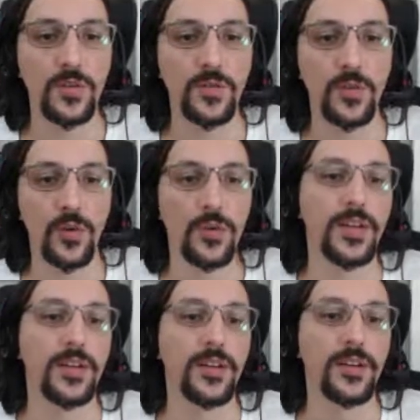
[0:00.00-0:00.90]

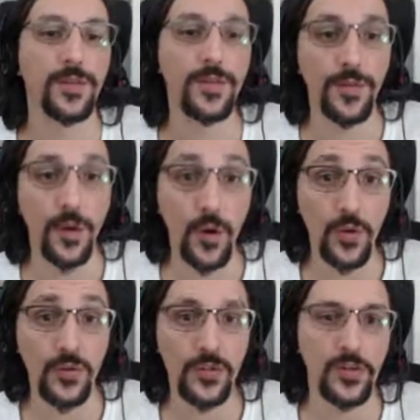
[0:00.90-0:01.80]
voting
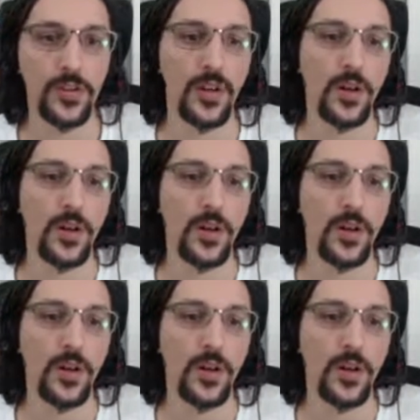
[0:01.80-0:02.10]
false